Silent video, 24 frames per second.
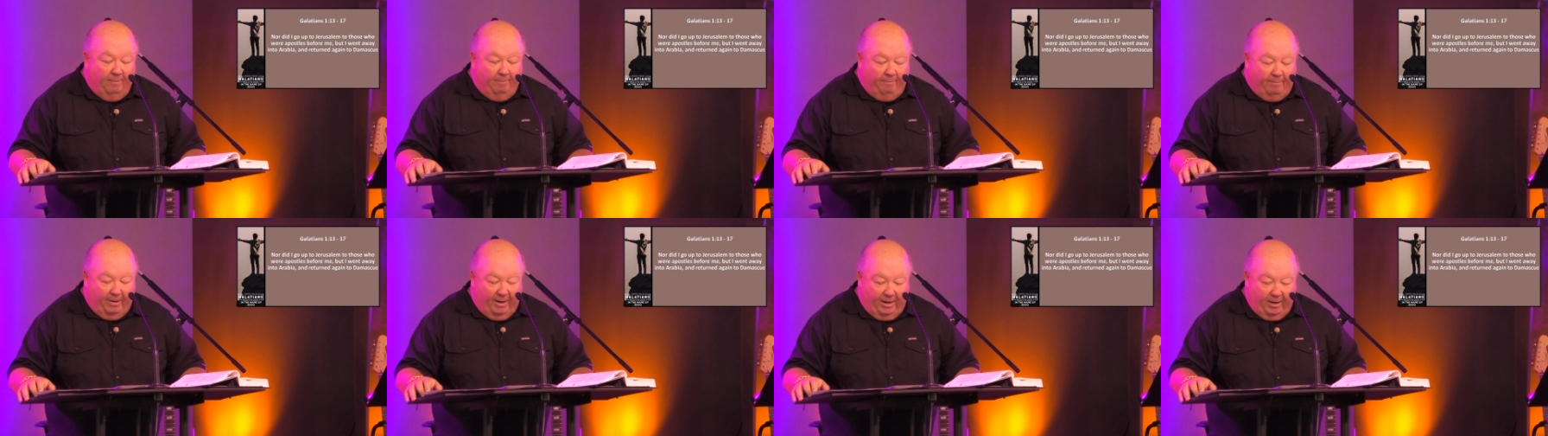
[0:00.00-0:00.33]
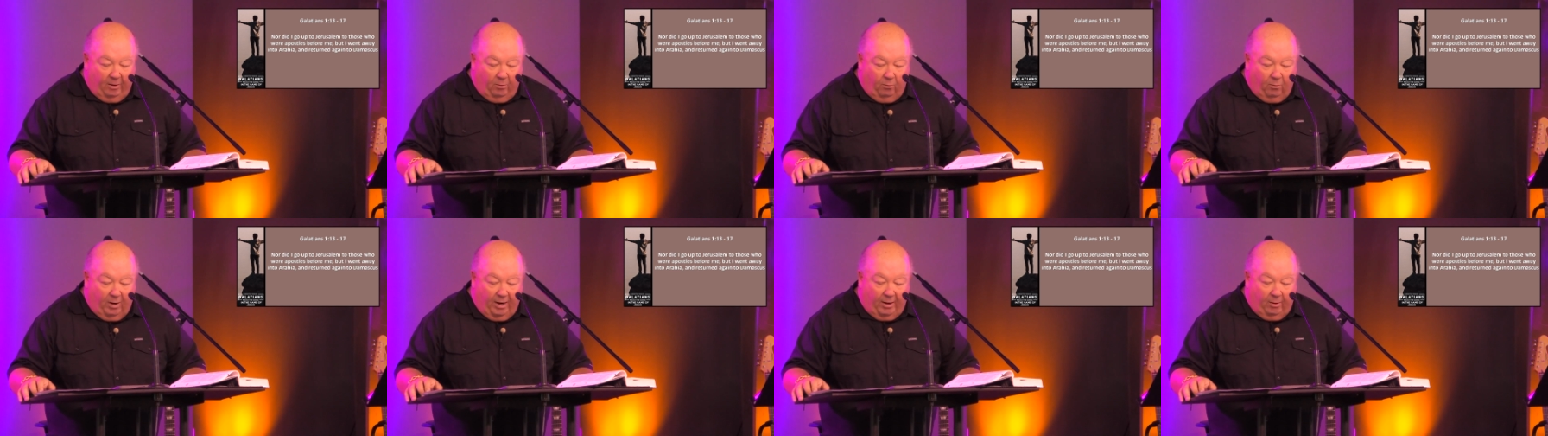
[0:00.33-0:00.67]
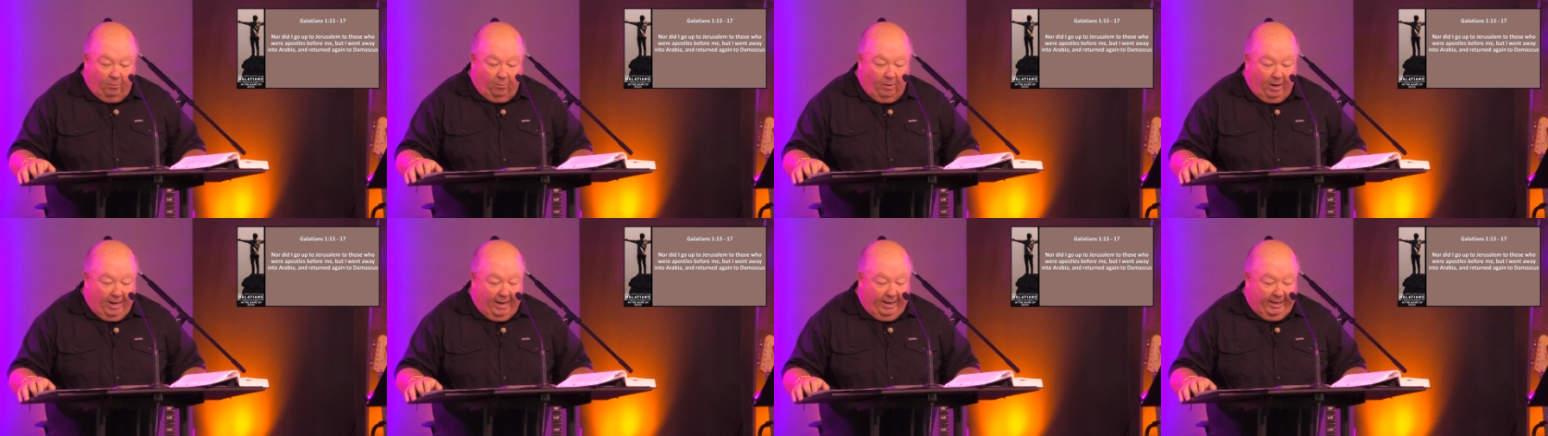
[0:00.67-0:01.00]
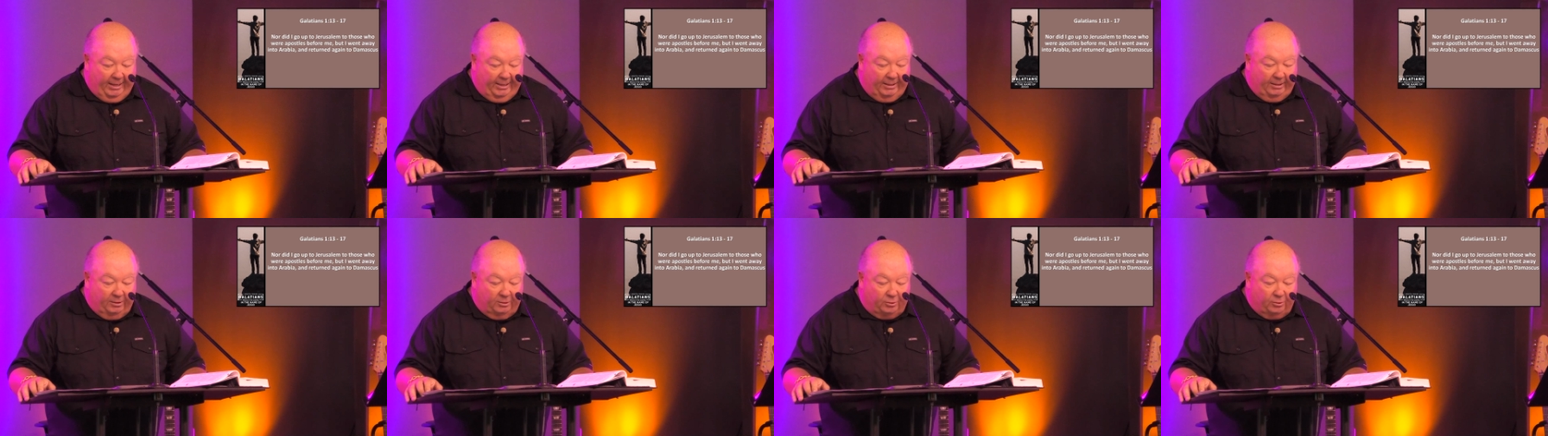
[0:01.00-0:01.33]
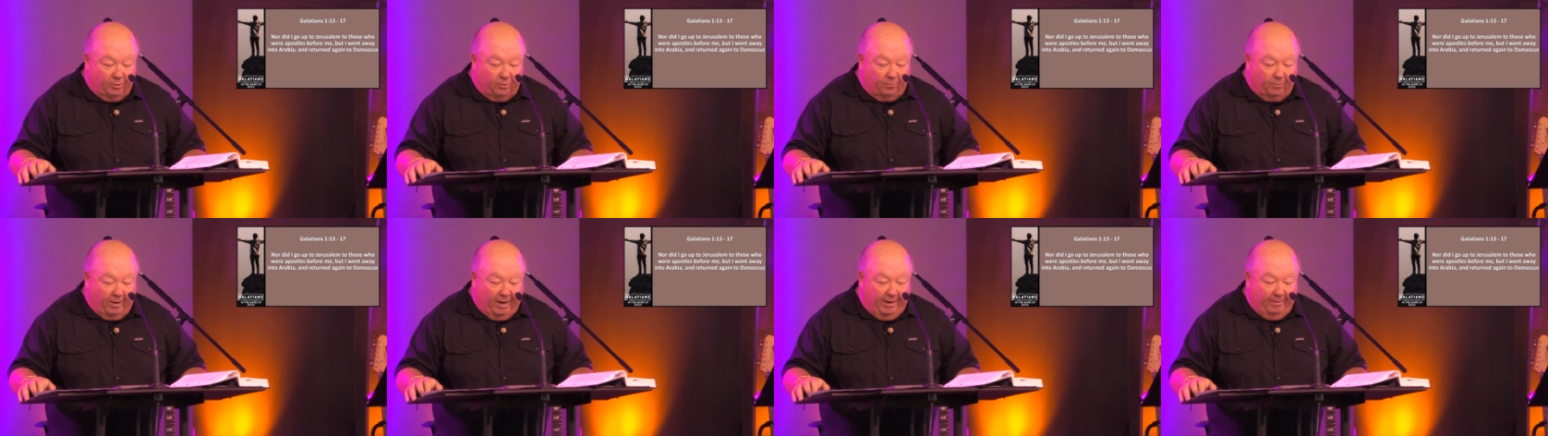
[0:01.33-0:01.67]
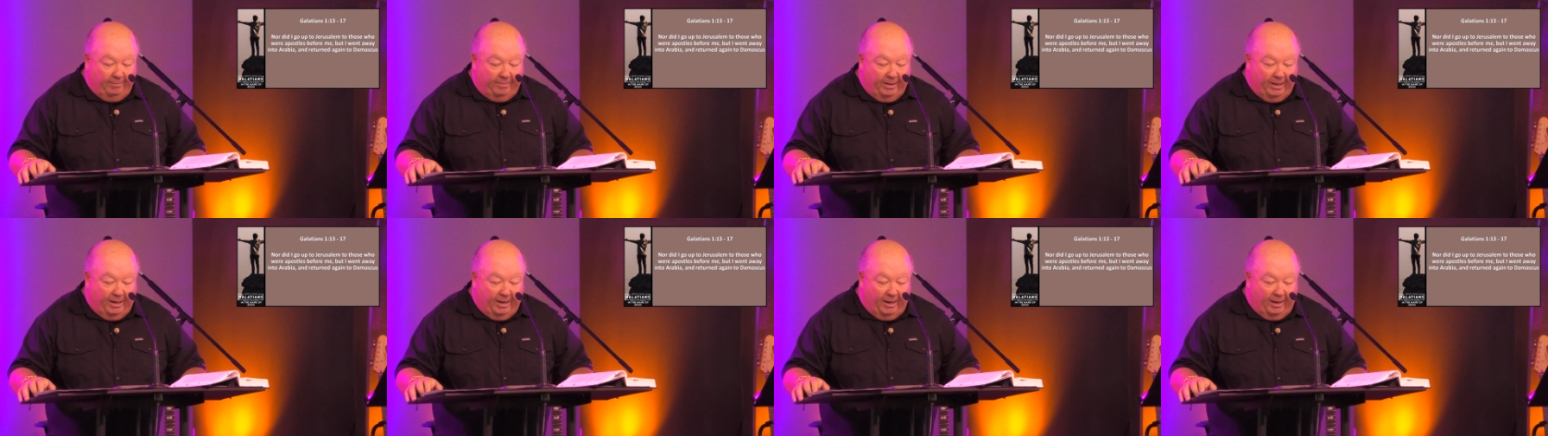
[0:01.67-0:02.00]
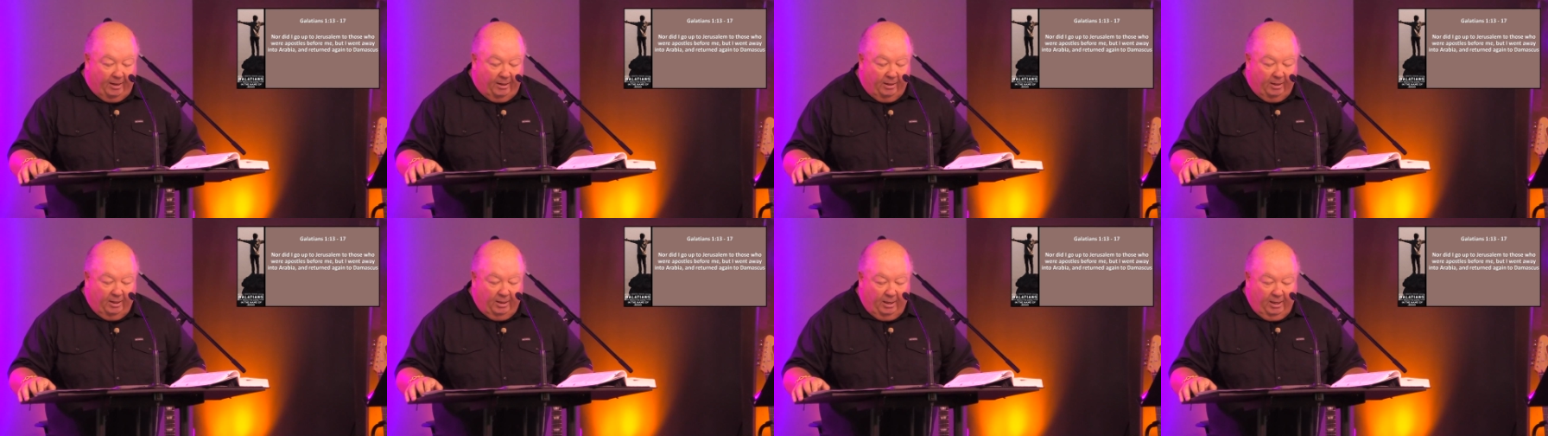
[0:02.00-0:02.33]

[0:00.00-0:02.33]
but I went away into Arabia